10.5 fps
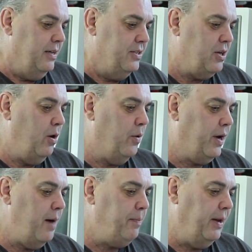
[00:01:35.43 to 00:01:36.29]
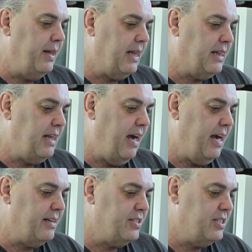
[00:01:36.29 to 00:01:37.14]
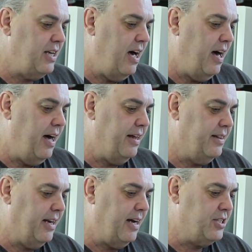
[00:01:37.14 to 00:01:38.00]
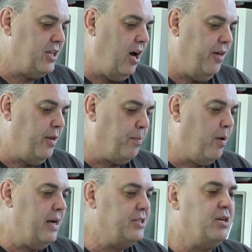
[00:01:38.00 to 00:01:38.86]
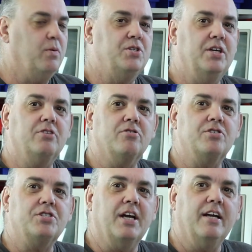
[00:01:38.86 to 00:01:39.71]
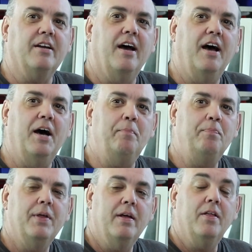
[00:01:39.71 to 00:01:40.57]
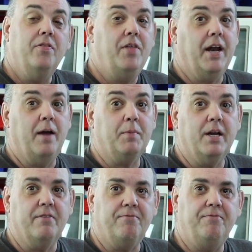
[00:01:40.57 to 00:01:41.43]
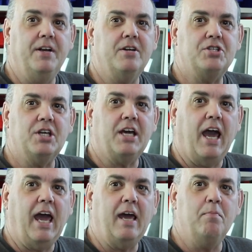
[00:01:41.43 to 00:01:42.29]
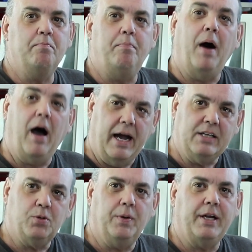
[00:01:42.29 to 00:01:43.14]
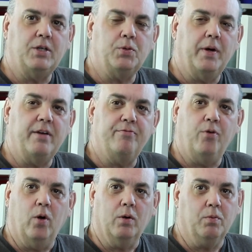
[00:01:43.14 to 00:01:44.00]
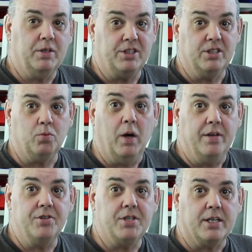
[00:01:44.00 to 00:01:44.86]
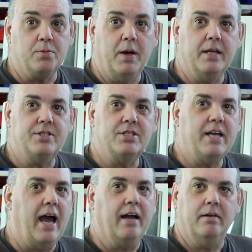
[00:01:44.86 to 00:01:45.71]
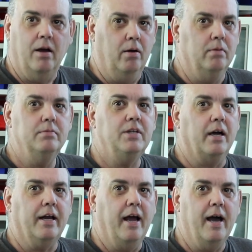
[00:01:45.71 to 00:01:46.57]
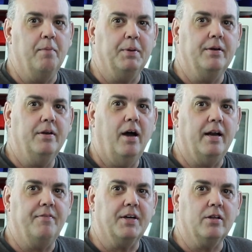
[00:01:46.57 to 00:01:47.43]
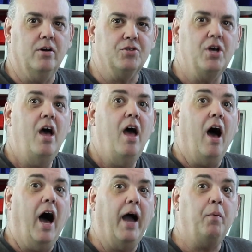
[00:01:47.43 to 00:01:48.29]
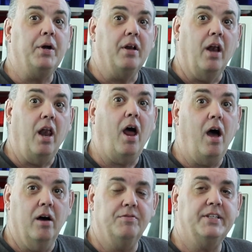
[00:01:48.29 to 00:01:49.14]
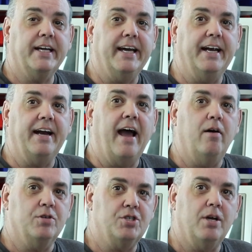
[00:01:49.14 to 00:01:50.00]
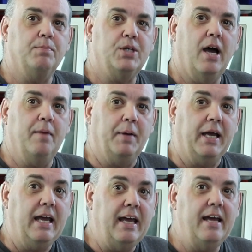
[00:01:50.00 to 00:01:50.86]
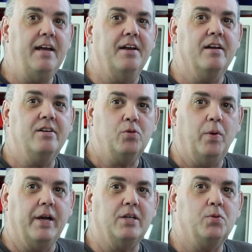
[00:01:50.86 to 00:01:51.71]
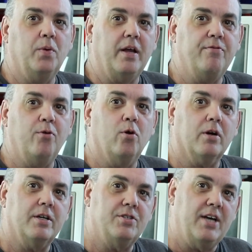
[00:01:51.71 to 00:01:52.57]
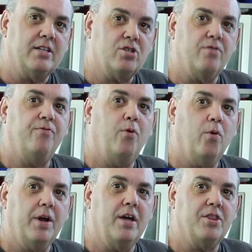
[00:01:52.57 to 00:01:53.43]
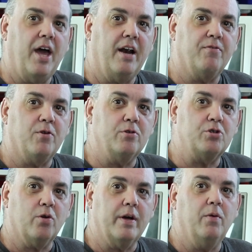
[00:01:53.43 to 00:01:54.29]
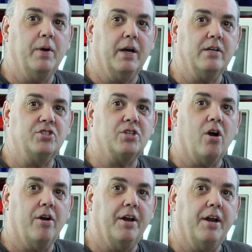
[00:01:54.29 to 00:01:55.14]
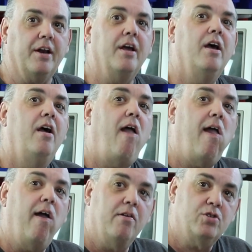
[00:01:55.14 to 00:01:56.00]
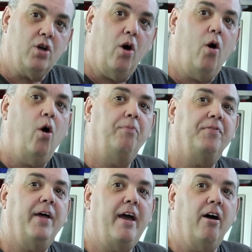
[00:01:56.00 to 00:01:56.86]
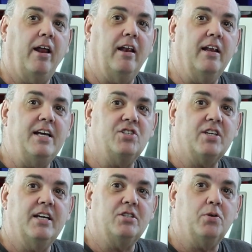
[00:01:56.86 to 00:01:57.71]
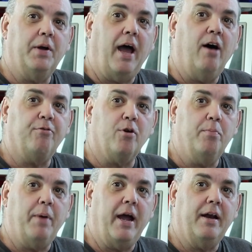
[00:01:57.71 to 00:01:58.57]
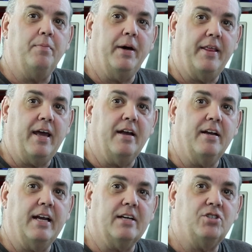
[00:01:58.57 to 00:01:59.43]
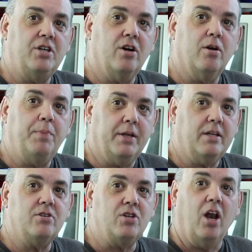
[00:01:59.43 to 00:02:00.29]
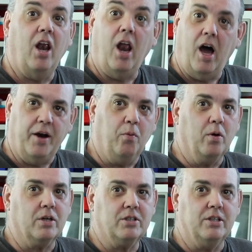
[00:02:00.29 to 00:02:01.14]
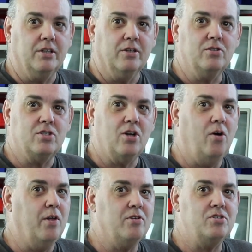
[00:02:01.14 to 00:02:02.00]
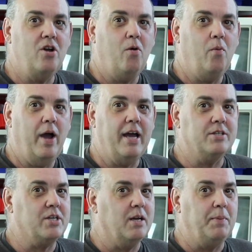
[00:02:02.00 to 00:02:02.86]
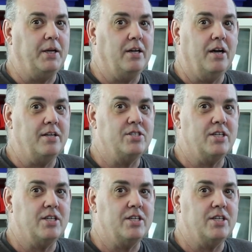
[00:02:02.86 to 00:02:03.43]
So a couple of the things that I saw in the press that was interesting, that I'm going to finish the game by 2024, which is what, 6 months? Yeah, no, it's not going to happen. Not even close. I would love to get it out sometime in 2024 because that's the 40th anniversary of when I started it. So hopefully I'll at least get to an alpha or beta by the end of next year, but there's a lot of work to do, so there's no way it's going to be done in